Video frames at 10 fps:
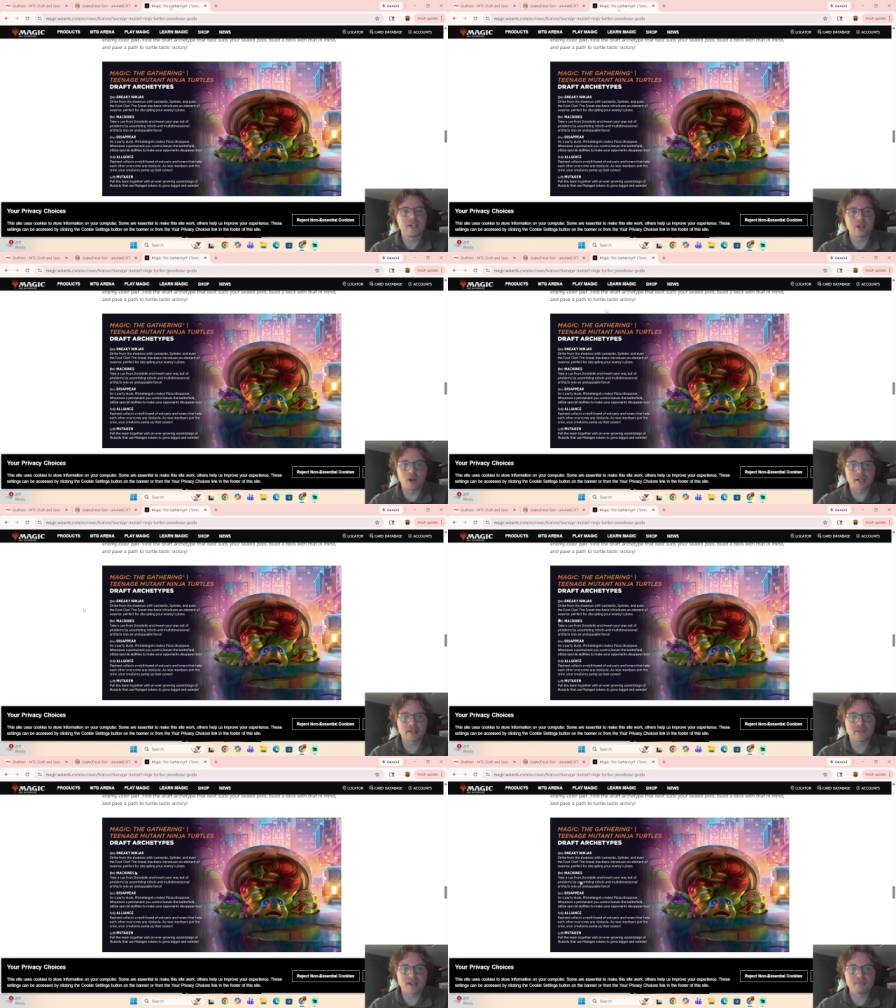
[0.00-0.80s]
an
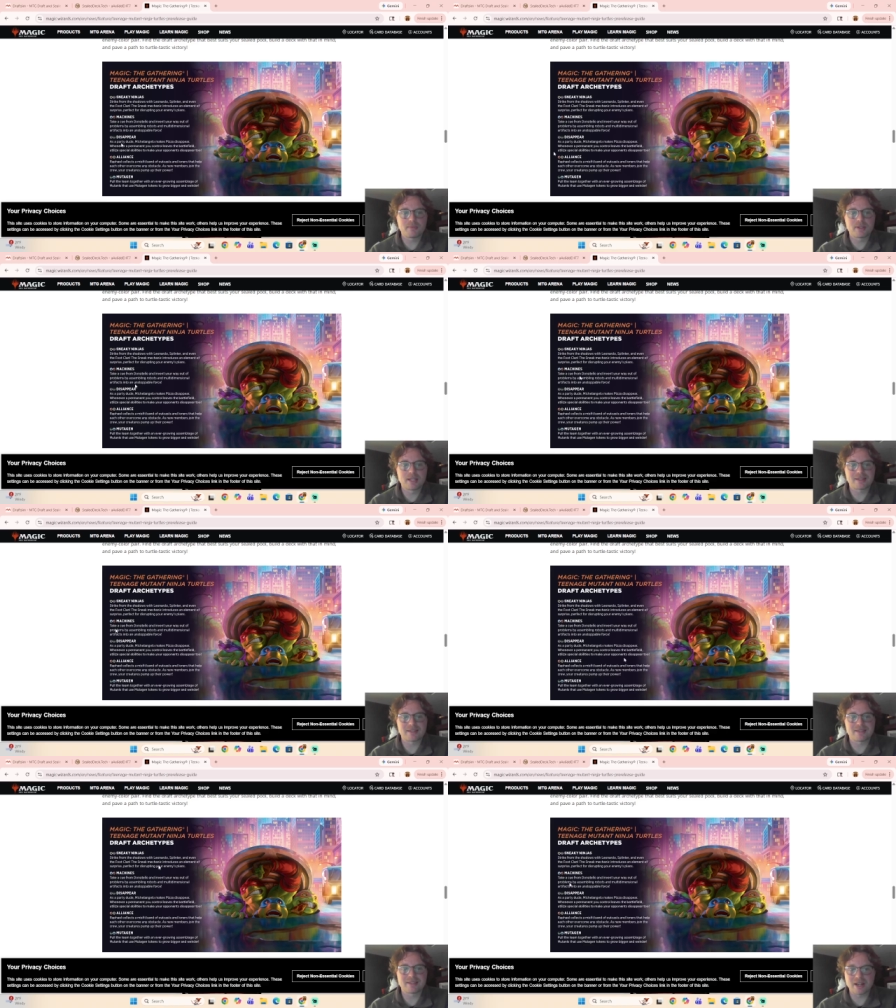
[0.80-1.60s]
archetype
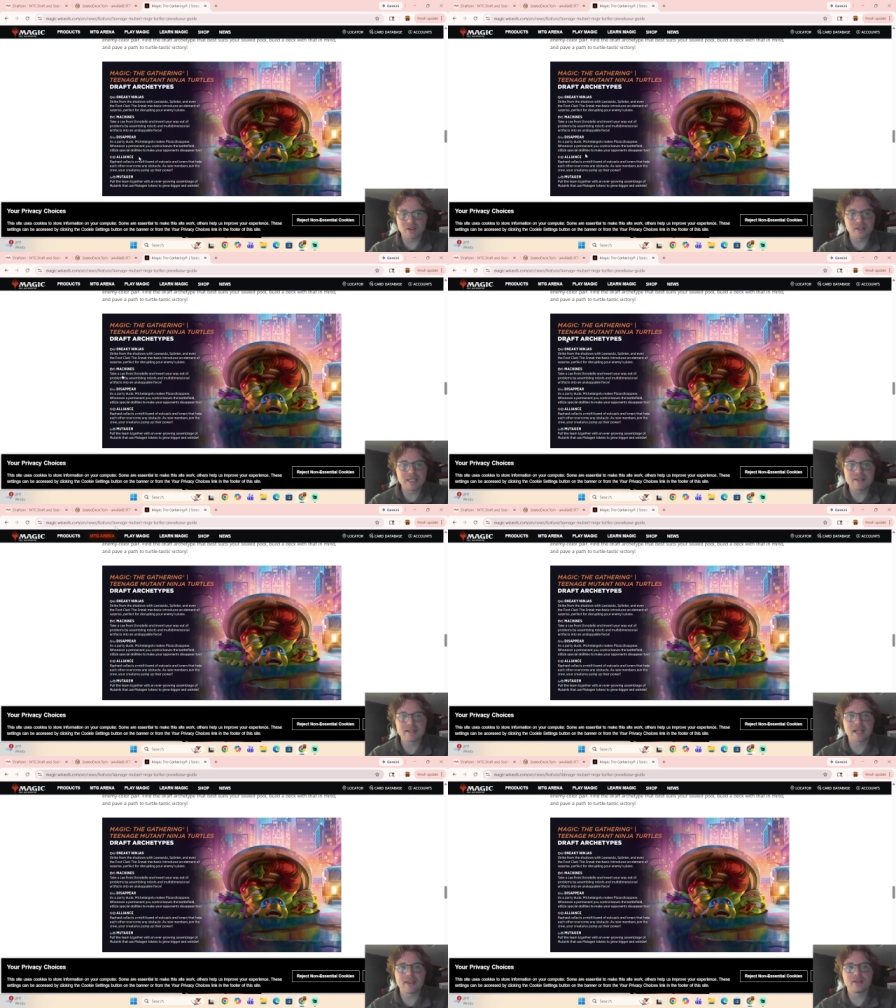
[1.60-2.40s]
necessarily
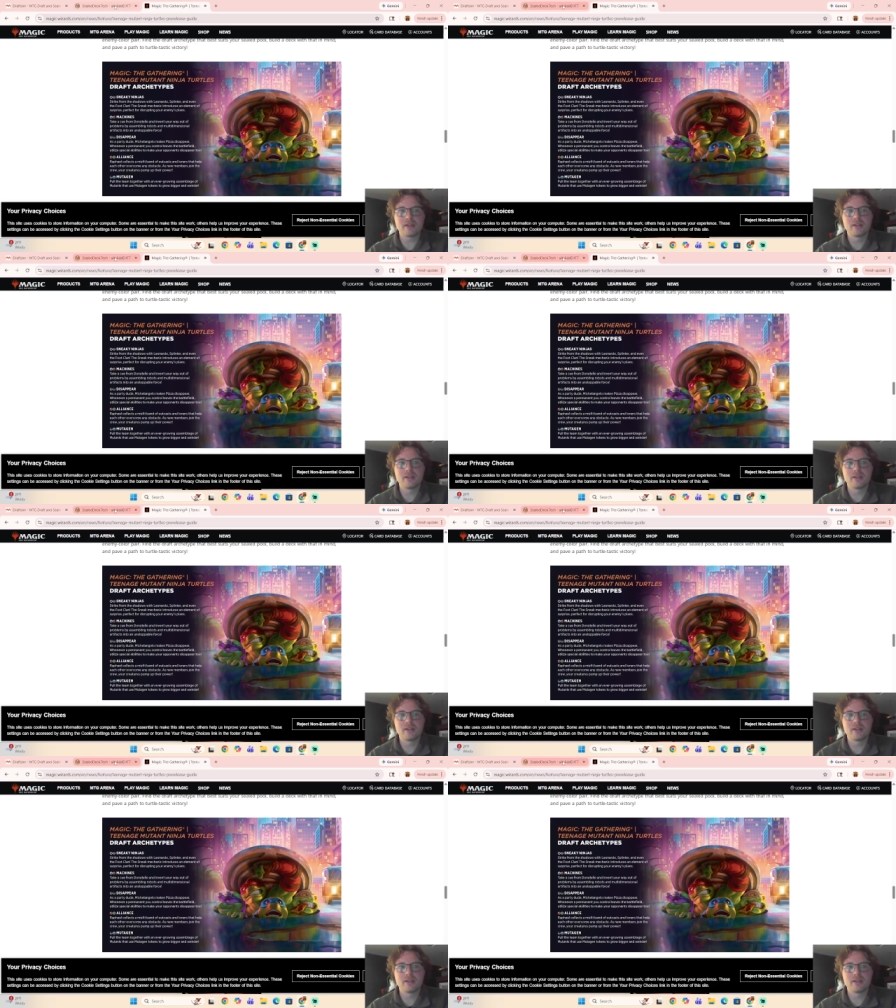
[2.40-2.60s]
together,